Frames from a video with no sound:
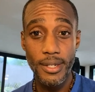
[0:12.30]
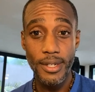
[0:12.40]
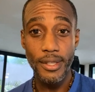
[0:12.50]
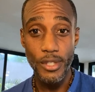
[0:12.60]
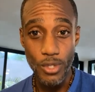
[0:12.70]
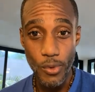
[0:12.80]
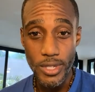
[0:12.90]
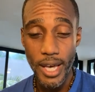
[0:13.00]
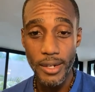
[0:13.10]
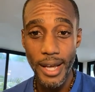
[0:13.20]
the
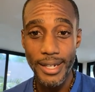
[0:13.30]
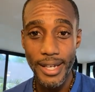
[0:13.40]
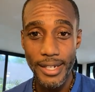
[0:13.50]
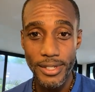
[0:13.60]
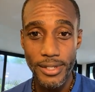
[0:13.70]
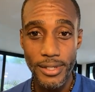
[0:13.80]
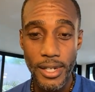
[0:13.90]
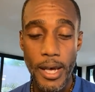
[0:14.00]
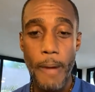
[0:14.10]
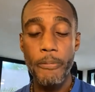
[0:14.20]
suicidal ideations.
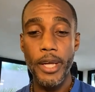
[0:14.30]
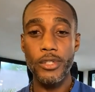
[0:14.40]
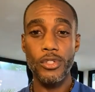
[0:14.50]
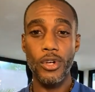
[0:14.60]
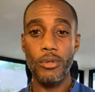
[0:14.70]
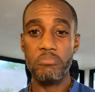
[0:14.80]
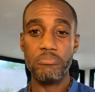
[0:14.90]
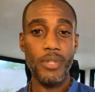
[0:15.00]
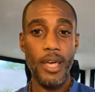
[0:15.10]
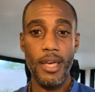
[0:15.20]
And so,
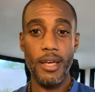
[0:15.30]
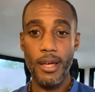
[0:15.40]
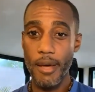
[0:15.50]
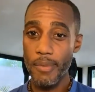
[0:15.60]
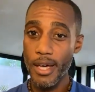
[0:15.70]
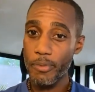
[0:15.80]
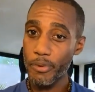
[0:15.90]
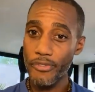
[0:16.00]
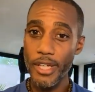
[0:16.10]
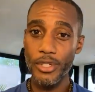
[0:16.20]
hey, I'm not a
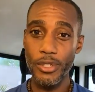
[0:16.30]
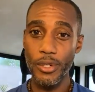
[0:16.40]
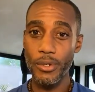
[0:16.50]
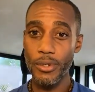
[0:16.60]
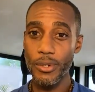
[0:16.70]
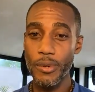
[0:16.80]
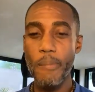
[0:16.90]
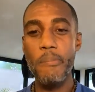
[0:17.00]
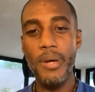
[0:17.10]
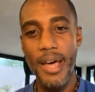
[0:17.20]
professional,
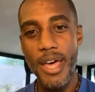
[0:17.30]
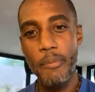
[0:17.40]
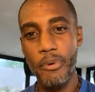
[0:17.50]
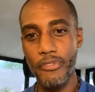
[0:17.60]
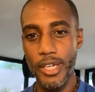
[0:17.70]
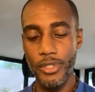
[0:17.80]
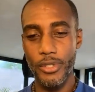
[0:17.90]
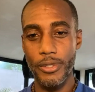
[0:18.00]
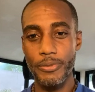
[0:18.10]
but I am professional.